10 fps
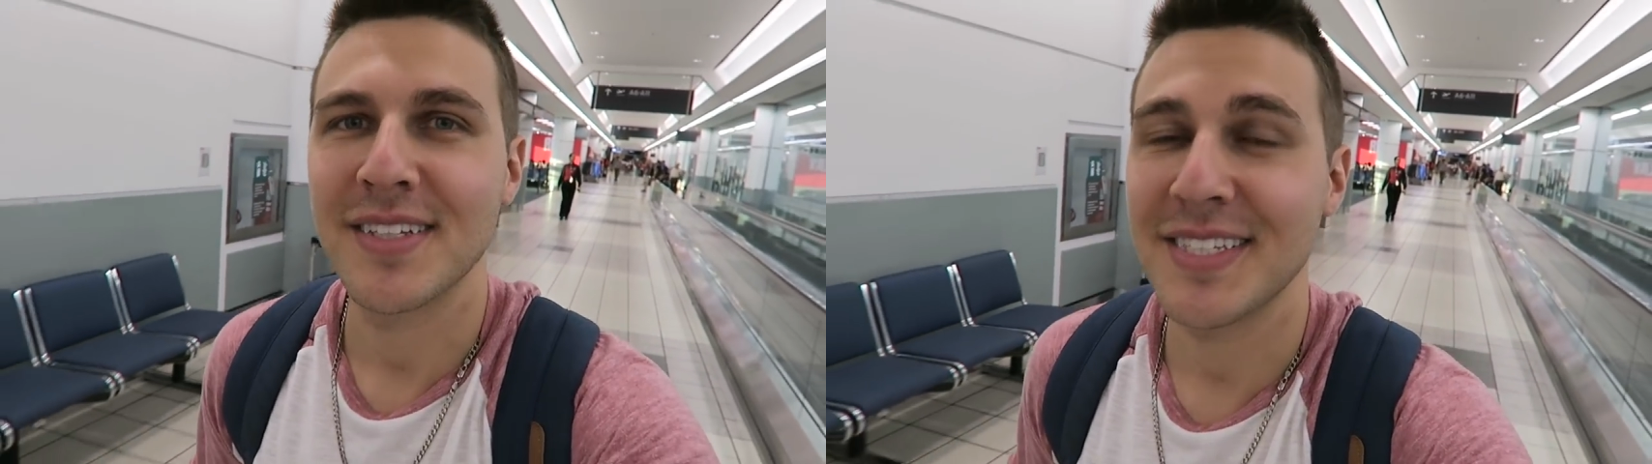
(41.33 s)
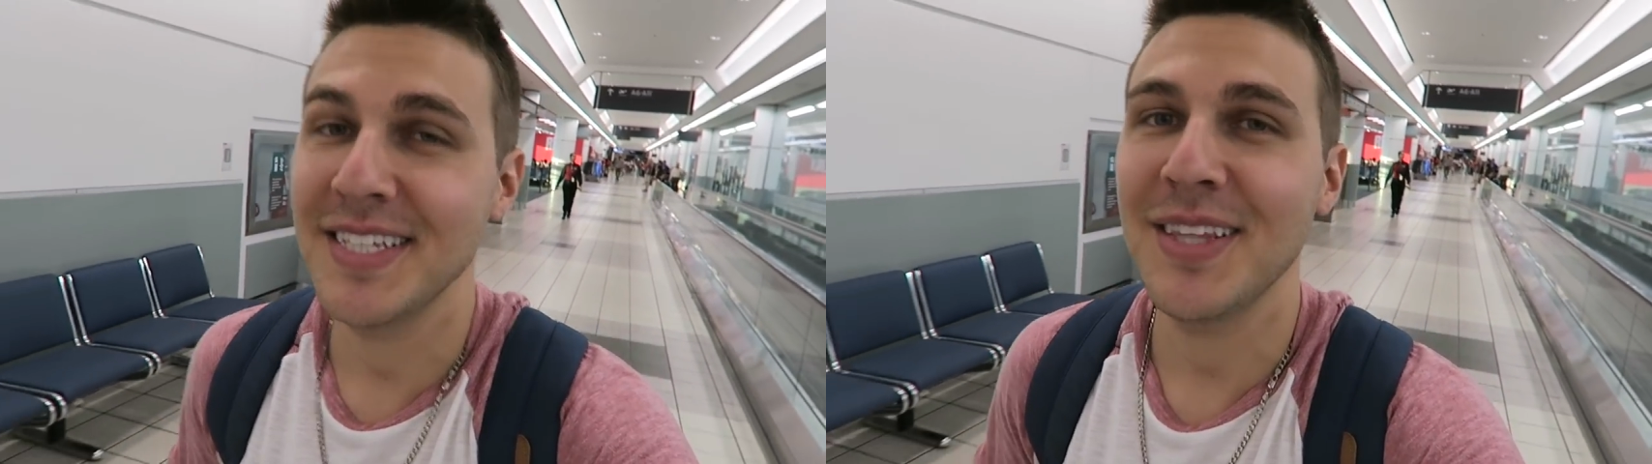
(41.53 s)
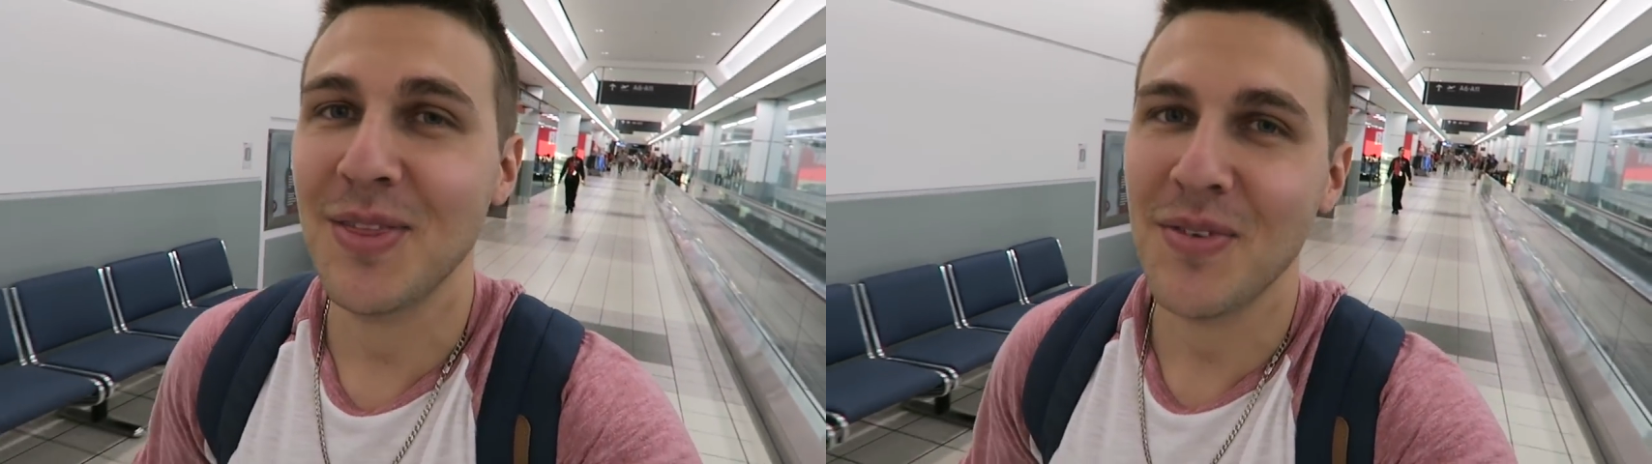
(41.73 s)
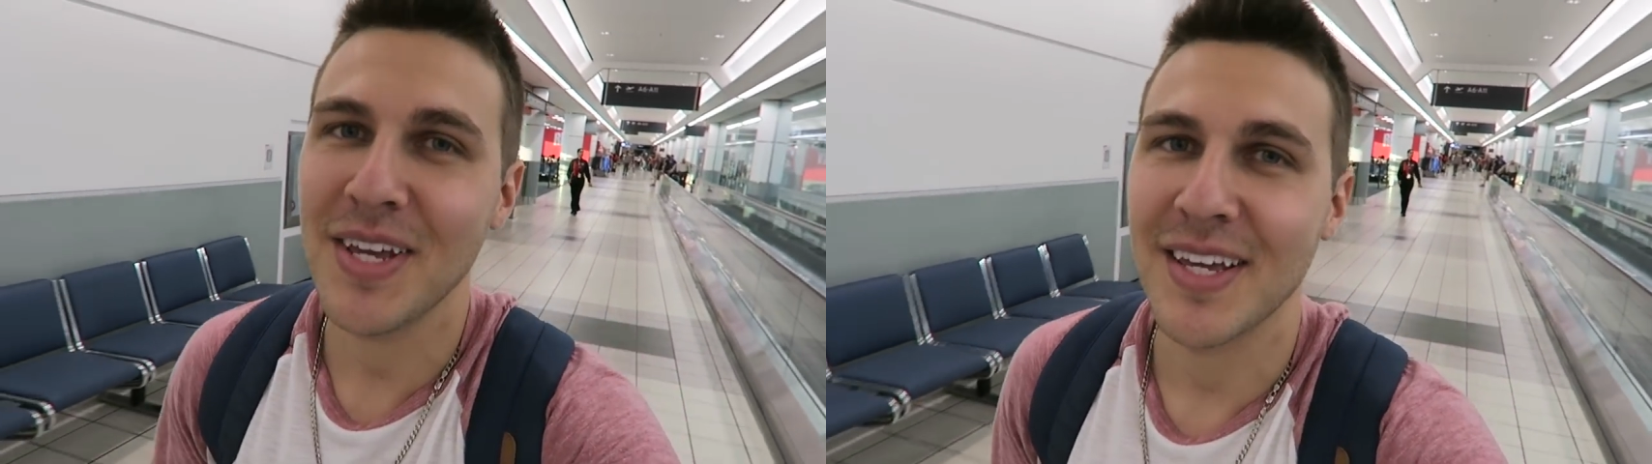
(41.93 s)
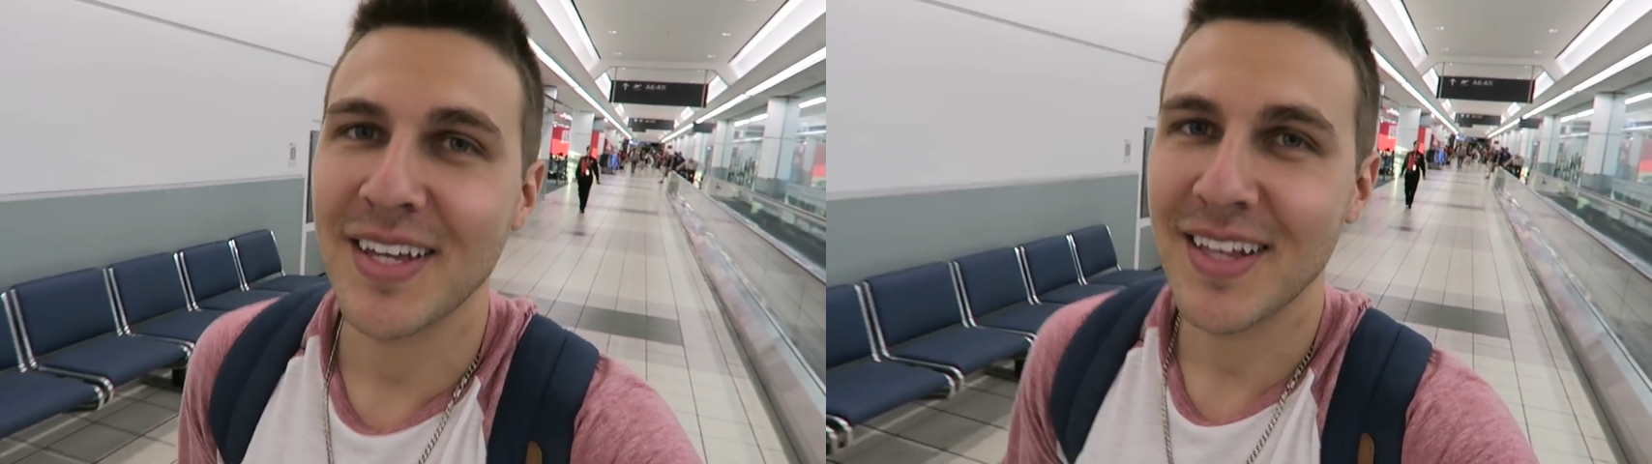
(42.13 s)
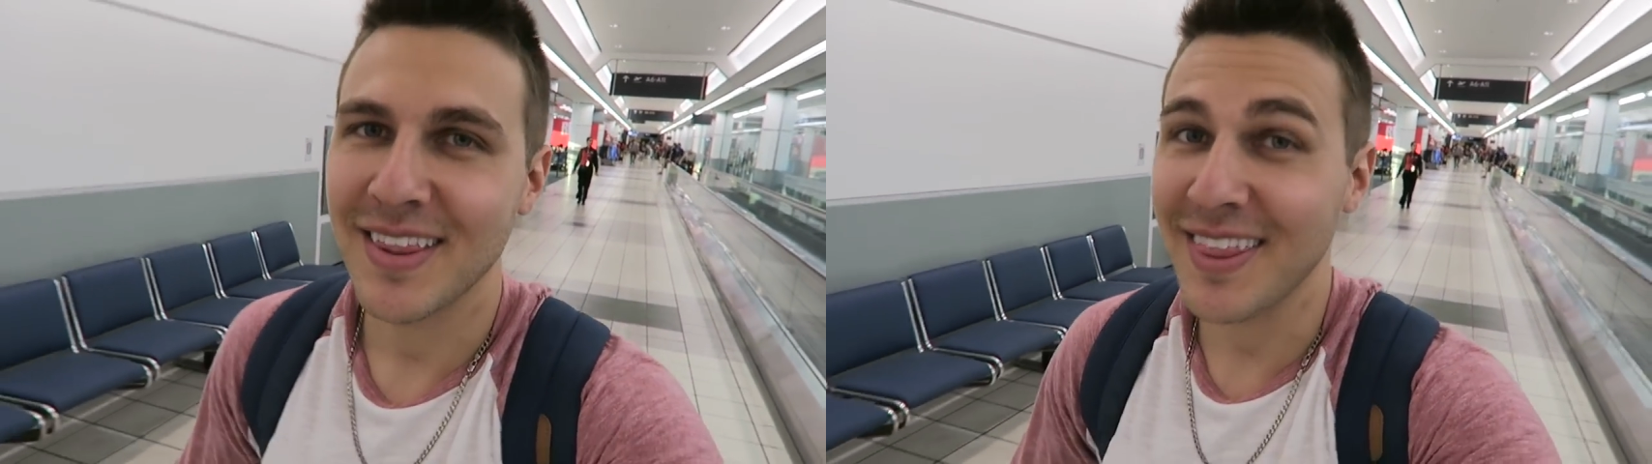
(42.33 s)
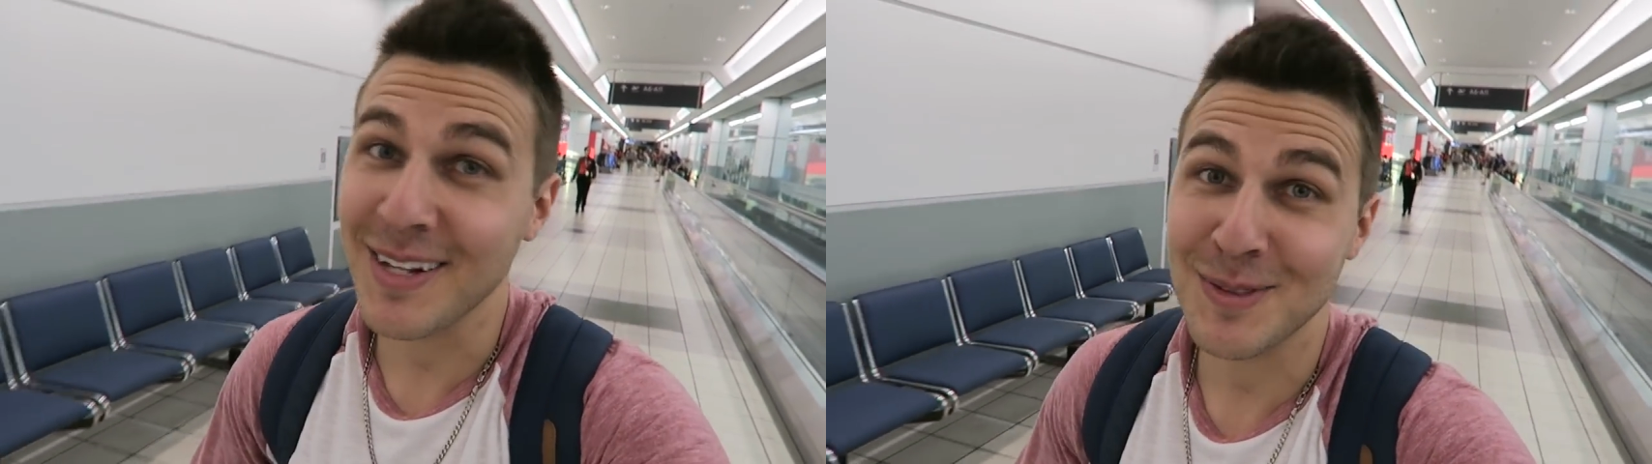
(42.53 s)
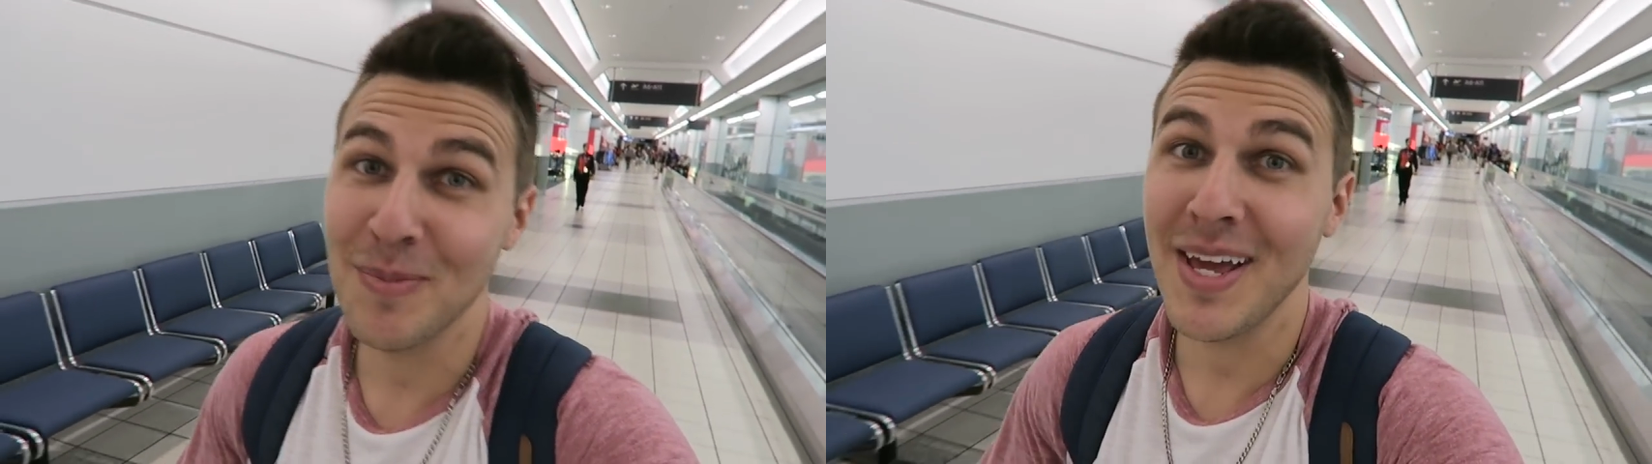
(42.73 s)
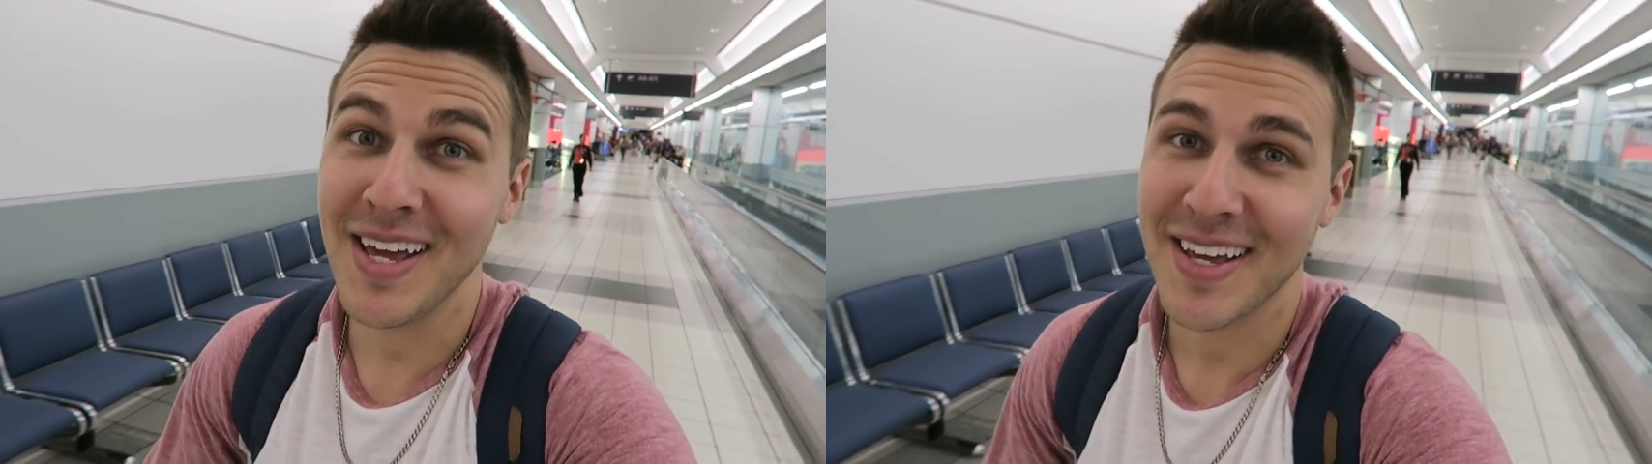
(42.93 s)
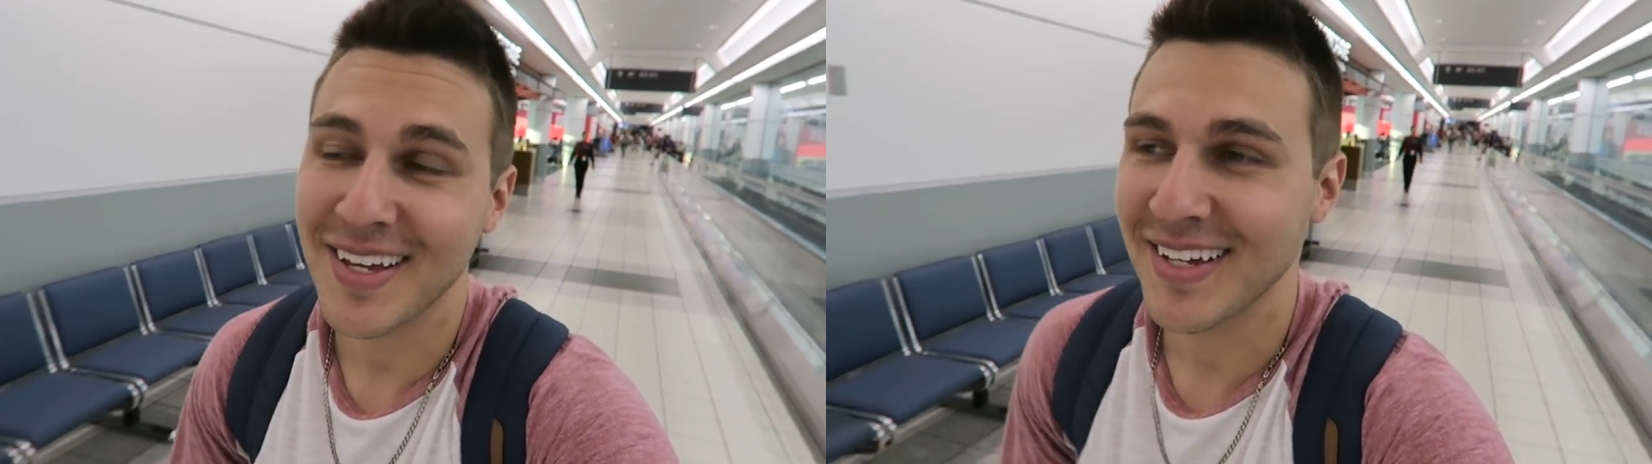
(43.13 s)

Seat three, that's me!